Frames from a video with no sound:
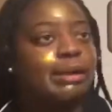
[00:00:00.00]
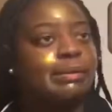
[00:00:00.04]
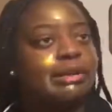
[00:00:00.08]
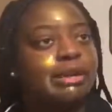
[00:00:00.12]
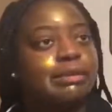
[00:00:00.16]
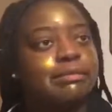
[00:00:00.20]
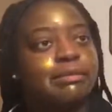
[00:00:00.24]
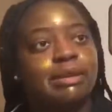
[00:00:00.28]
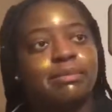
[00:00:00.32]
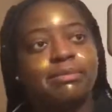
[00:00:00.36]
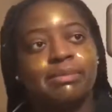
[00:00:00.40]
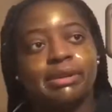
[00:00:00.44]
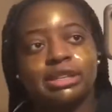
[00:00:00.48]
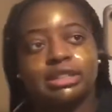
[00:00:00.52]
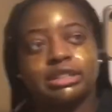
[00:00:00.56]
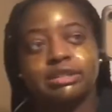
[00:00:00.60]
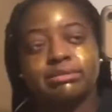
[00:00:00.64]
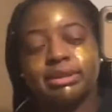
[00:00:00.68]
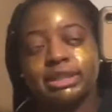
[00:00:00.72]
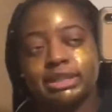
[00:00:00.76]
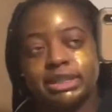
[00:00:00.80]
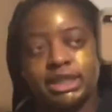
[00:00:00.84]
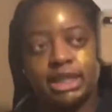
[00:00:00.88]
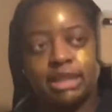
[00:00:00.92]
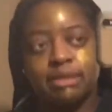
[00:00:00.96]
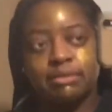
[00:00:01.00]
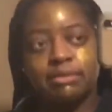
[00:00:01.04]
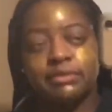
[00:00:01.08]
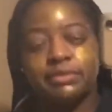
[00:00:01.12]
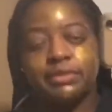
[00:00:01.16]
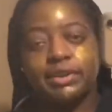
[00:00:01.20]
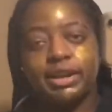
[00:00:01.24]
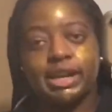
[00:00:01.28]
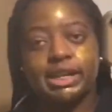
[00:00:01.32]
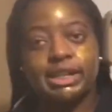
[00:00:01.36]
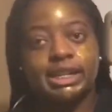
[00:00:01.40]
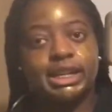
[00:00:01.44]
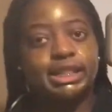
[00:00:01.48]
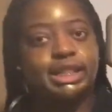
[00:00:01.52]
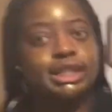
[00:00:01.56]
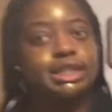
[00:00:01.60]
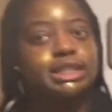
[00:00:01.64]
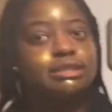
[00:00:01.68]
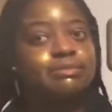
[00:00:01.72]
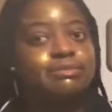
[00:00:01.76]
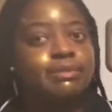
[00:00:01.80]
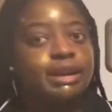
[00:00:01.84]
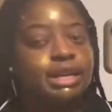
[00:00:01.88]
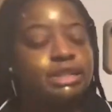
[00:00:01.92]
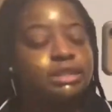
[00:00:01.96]
gonna be brushing my teeth before I take
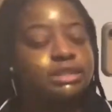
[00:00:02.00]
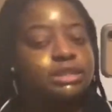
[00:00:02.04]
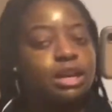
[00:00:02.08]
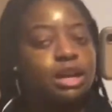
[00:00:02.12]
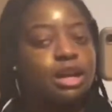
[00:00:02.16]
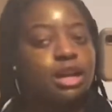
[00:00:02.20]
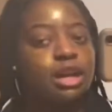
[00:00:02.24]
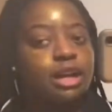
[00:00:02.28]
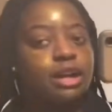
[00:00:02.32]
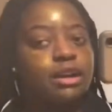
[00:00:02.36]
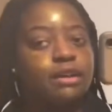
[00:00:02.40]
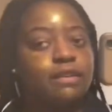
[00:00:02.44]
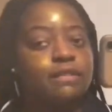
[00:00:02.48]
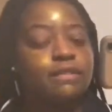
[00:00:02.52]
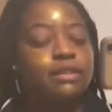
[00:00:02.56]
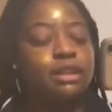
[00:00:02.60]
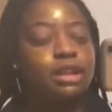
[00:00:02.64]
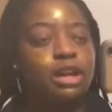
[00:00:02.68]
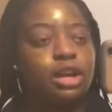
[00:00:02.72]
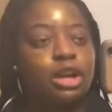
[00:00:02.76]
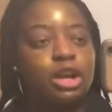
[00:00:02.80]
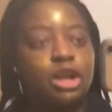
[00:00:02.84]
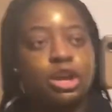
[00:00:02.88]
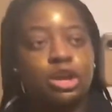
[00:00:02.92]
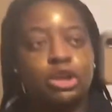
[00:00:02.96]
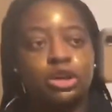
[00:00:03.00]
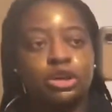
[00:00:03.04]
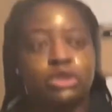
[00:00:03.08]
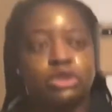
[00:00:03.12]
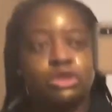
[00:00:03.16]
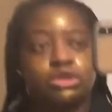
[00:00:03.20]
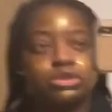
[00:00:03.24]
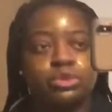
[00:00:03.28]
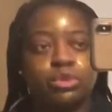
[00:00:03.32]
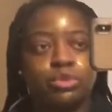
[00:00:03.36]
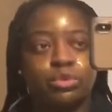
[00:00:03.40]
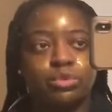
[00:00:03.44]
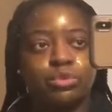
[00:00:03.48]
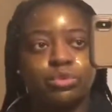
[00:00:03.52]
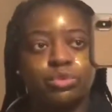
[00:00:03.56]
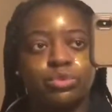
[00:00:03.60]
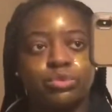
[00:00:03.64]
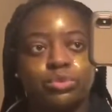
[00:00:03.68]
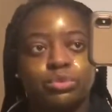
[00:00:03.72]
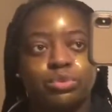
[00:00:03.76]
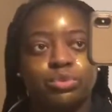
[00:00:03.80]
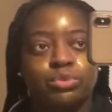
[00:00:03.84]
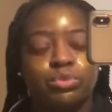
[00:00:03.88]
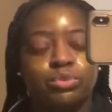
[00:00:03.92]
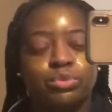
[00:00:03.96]
this mask off.
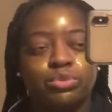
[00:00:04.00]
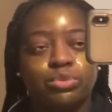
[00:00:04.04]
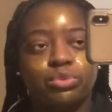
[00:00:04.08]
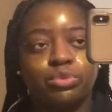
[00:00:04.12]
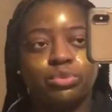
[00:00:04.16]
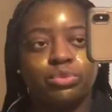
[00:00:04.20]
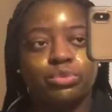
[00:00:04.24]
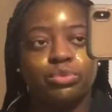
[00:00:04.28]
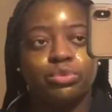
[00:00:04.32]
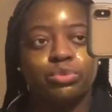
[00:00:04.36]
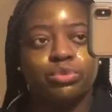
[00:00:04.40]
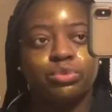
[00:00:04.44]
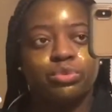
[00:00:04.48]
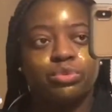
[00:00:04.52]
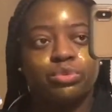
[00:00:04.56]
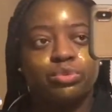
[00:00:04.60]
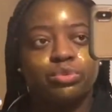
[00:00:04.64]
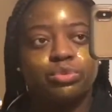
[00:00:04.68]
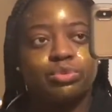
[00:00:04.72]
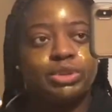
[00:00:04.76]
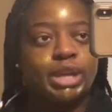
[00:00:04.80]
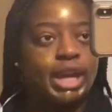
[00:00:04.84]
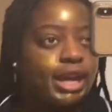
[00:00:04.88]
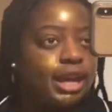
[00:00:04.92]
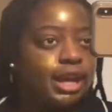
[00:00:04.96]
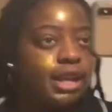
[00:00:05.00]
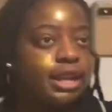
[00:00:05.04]
So, yeah.